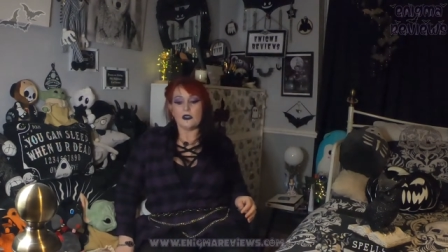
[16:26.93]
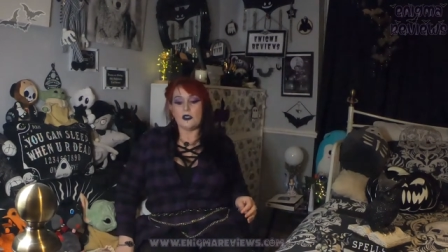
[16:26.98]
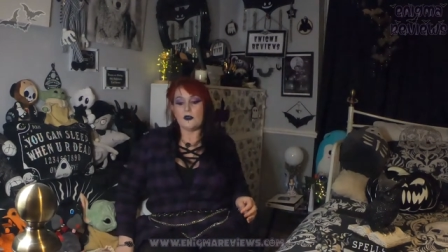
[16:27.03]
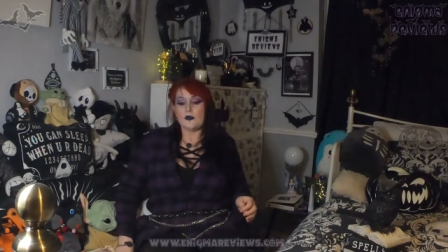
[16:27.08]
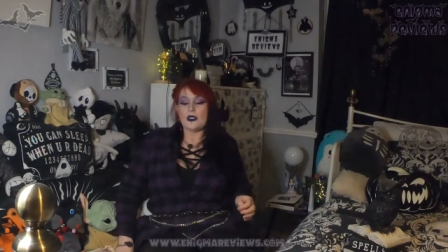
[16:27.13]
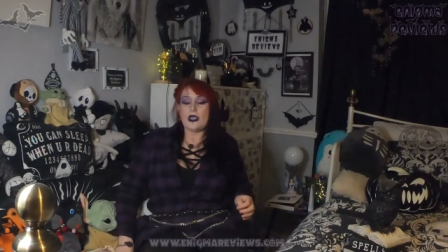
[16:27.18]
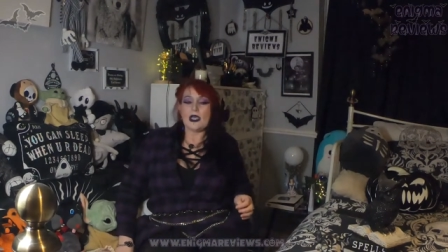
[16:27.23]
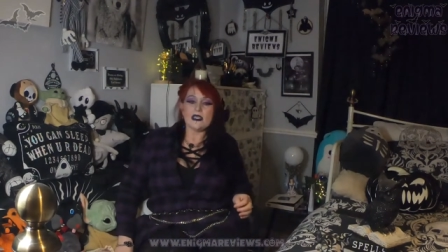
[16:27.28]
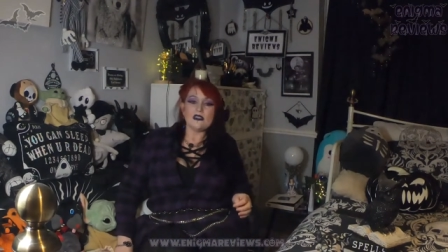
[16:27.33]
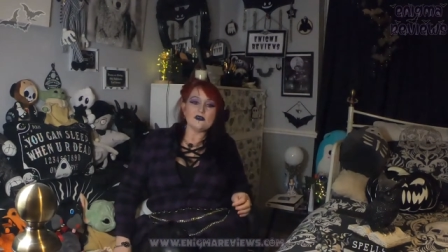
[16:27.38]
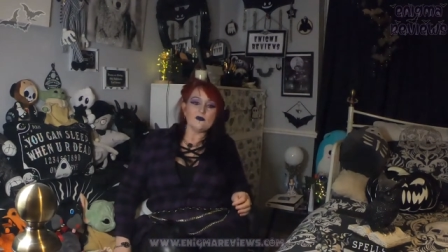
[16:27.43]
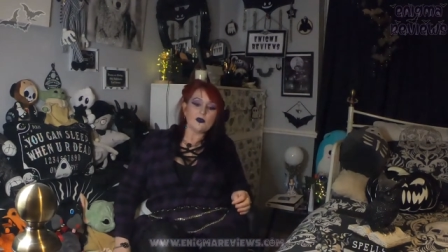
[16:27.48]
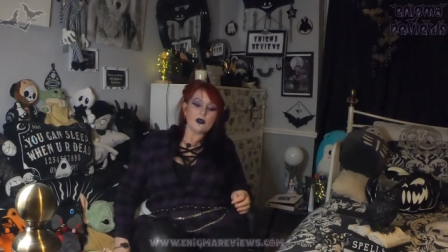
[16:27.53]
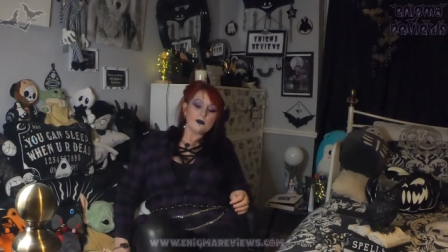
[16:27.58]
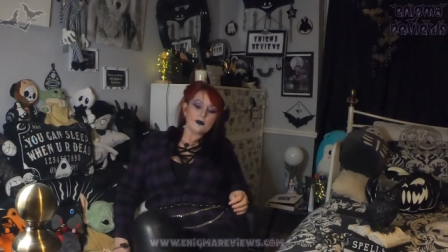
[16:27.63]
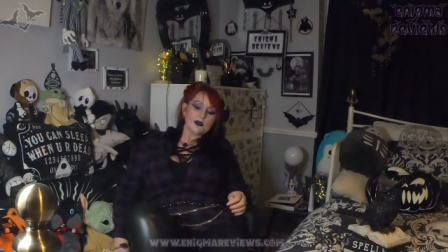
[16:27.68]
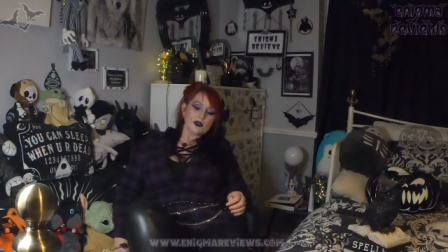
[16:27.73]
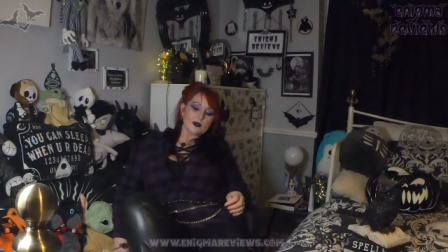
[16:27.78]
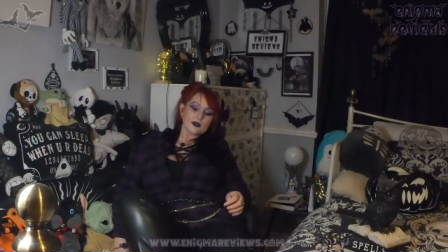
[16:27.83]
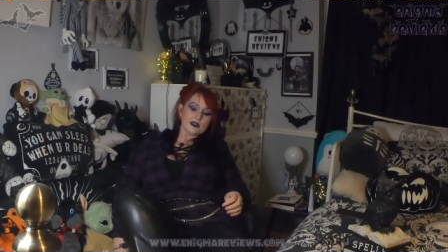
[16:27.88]
You guys have
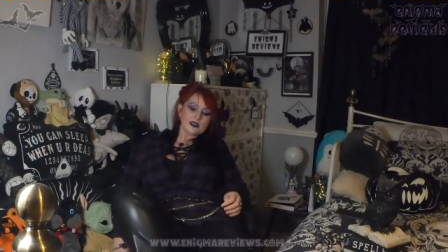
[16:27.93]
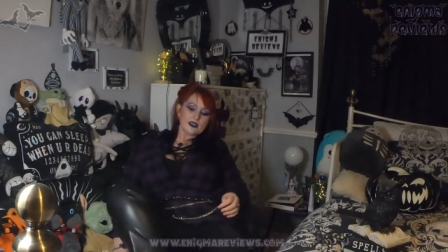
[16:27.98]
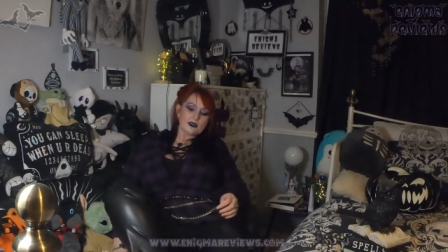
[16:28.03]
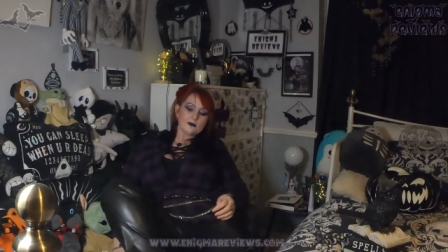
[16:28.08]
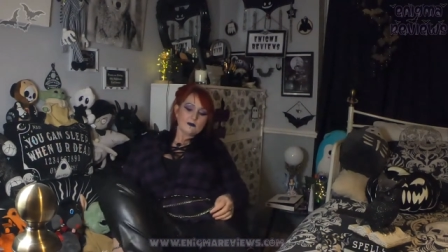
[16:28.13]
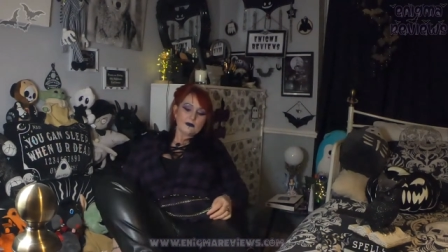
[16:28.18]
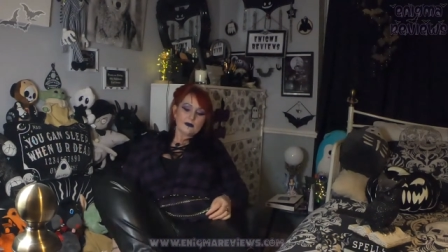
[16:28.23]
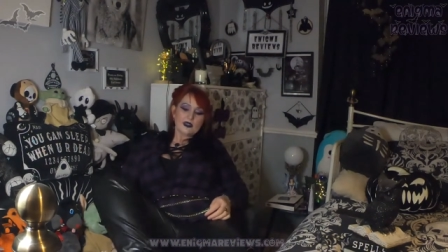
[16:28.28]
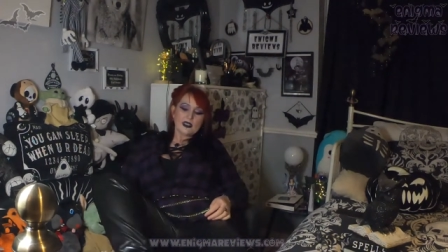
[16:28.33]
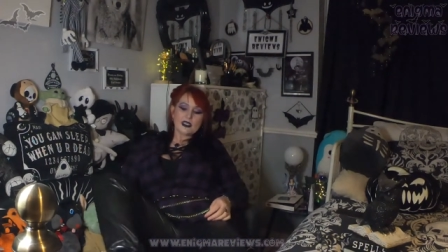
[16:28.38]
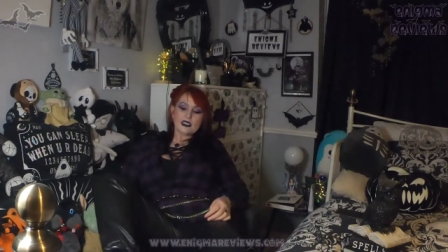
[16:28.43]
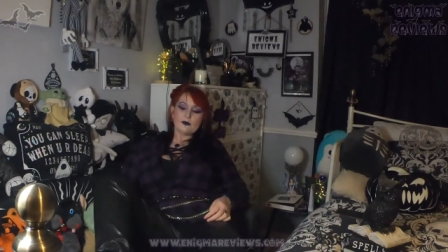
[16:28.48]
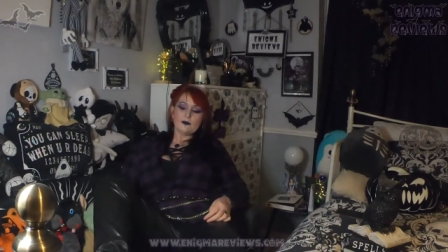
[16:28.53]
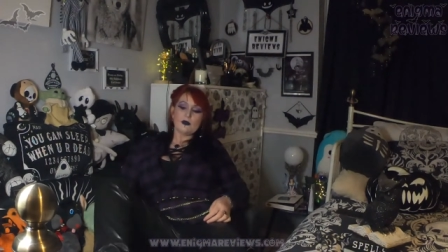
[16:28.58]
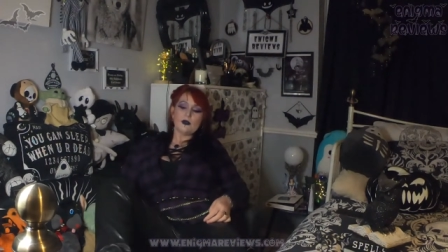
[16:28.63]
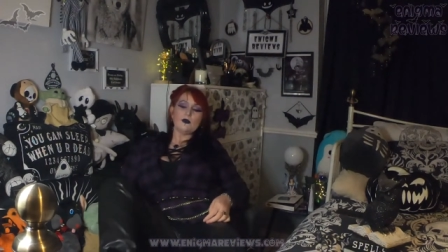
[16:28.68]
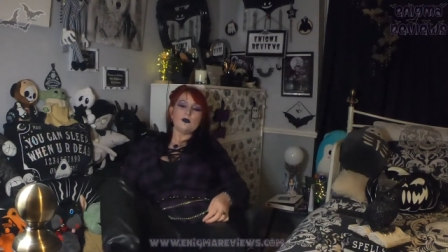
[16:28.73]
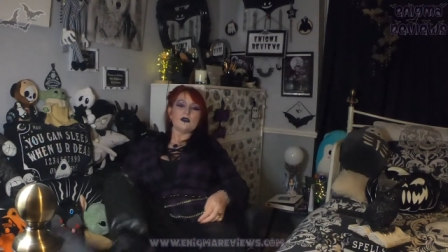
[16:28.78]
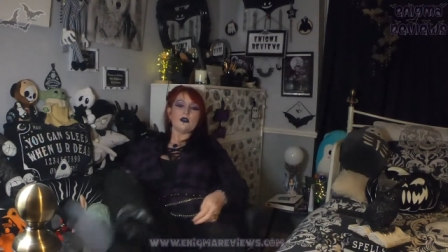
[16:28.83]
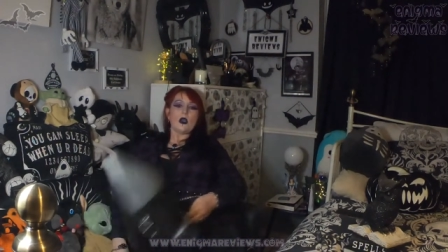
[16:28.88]
probably not seen these
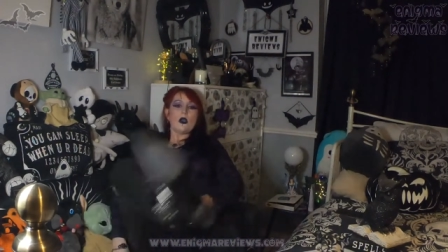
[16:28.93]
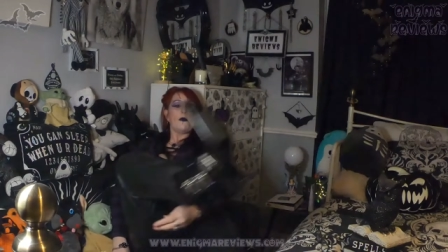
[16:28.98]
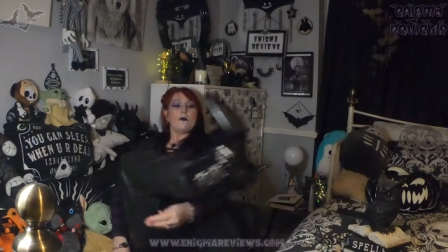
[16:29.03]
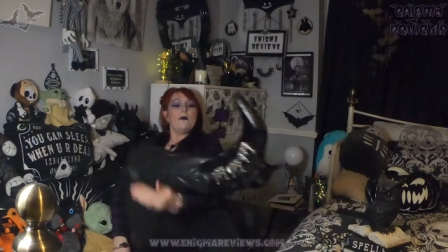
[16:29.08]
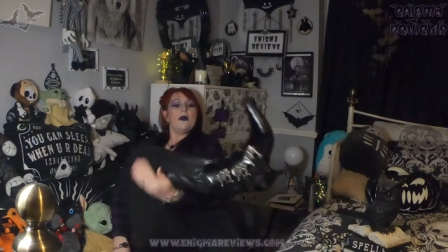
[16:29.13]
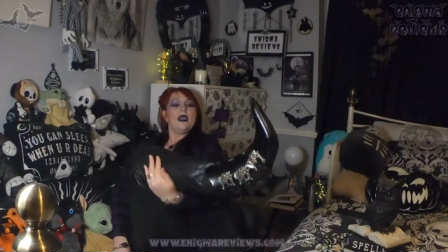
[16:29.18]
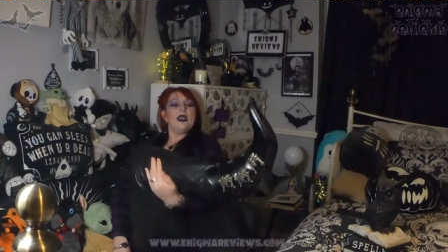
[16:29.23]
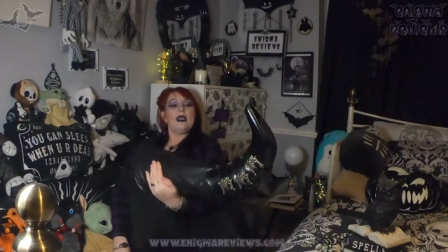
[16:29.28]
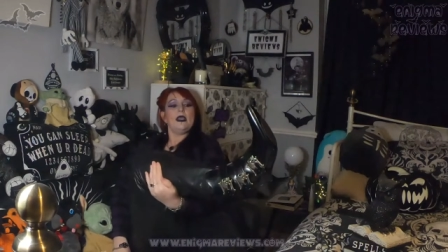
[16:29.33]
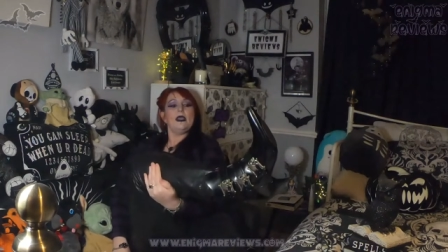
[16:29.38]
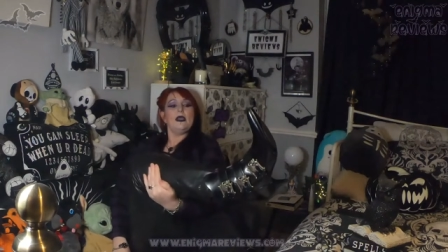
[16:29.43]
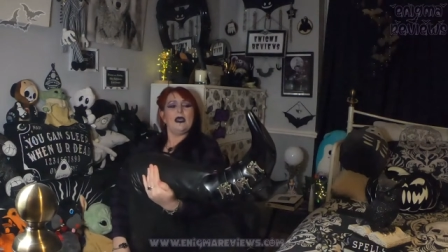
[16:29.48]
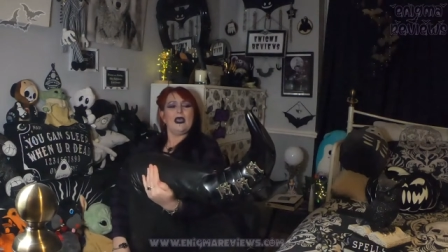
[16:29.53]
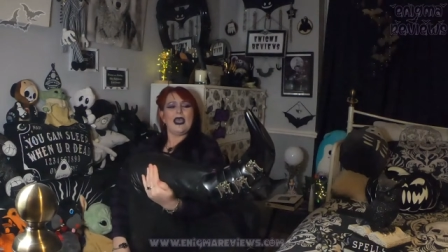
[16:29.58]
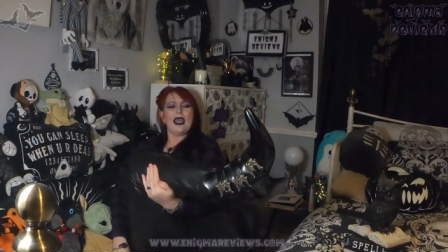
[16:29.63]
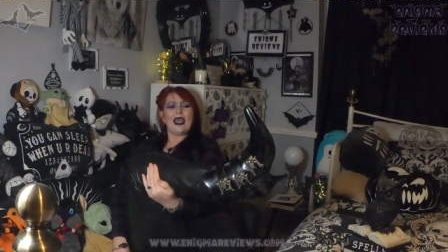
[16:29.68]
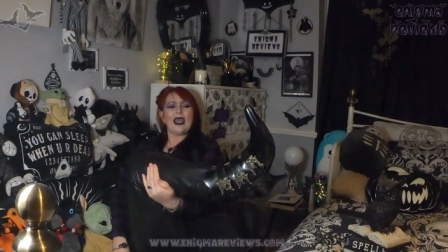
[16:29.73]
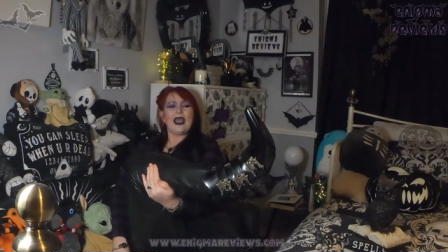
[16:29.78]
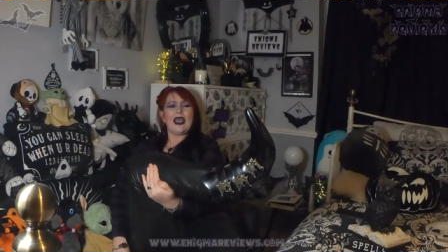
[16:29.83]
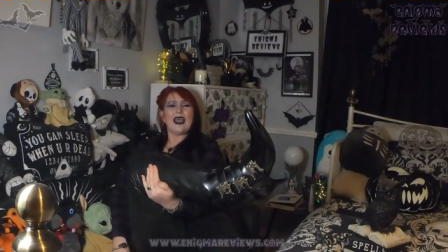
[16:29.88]
boots on me.
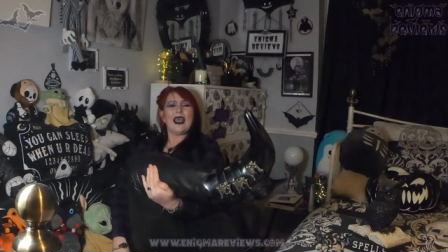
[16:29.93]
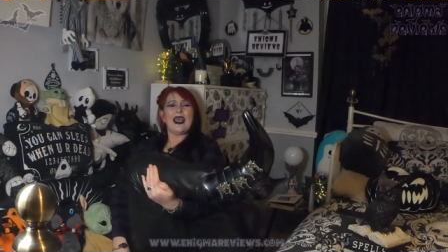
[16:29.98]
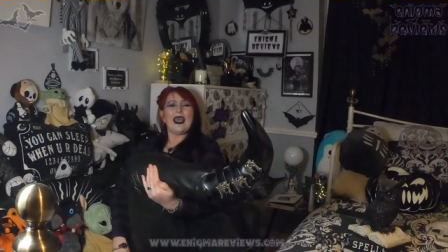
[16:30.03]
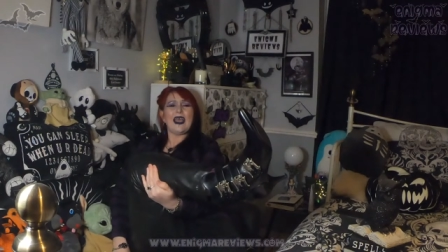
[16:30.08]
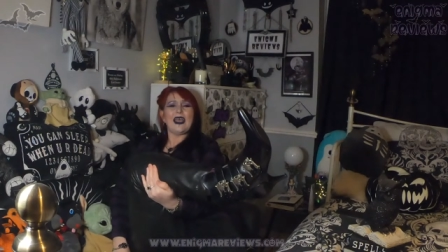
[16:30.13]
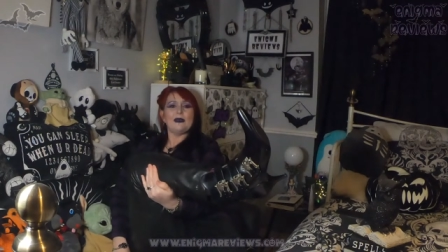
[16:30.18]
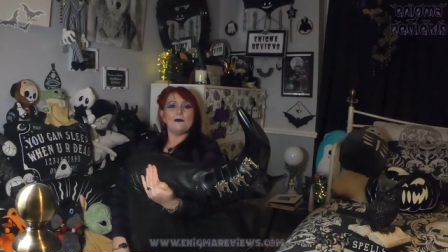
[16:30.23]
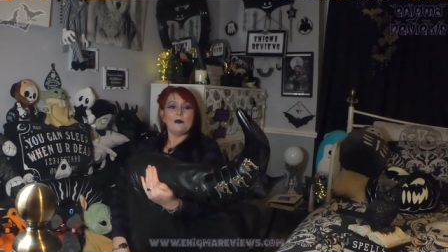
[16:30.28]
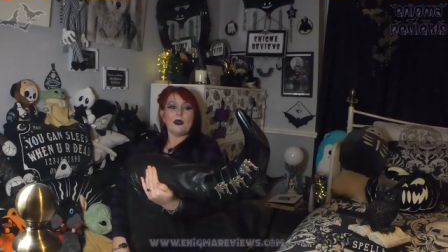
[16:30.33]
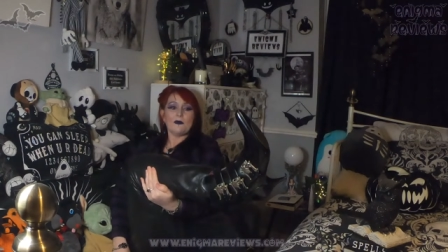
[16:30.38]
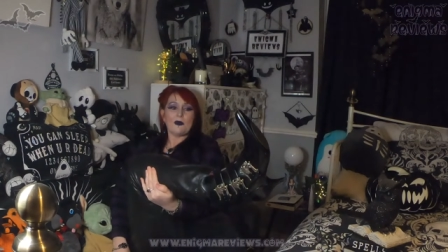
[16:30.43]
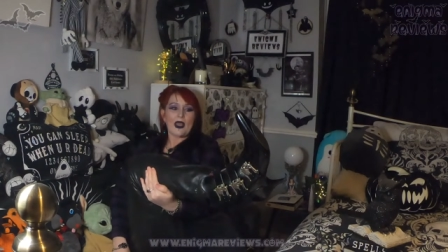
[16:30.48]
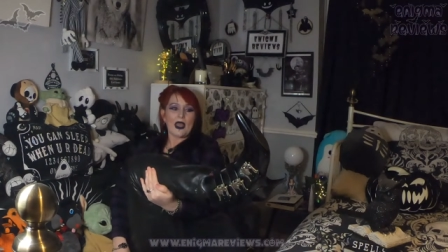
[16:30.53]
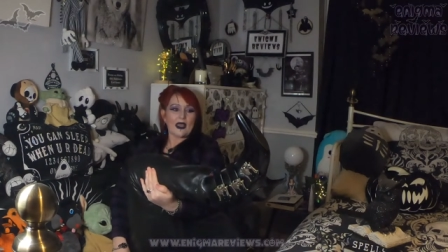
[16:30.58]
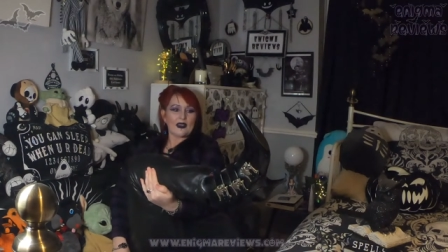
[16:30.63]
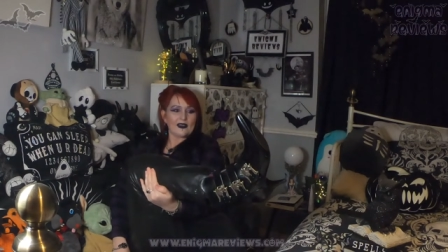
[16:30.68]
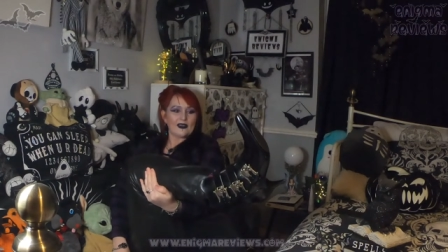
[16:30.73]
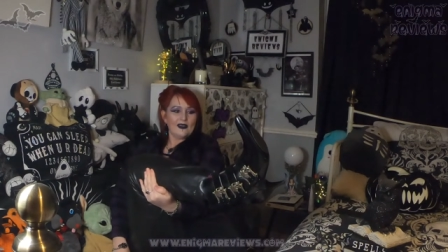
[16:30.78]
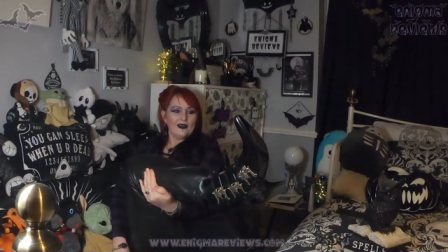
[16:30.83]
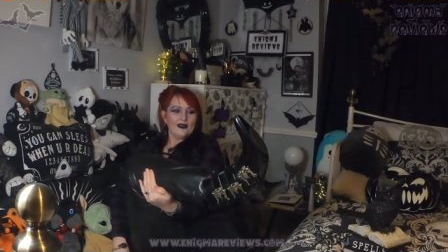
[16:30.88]
Ah, my
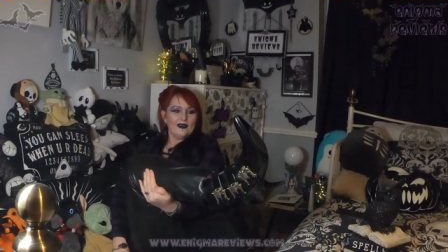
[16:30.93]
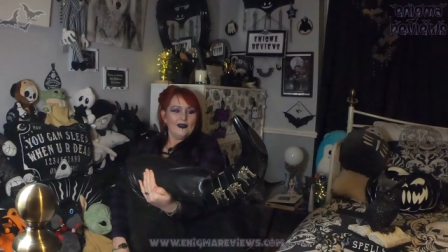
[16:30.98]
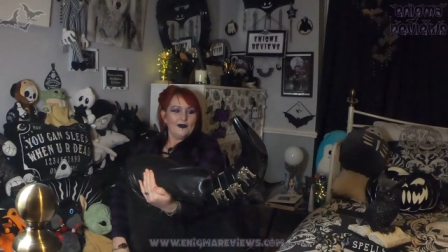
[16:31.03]
back.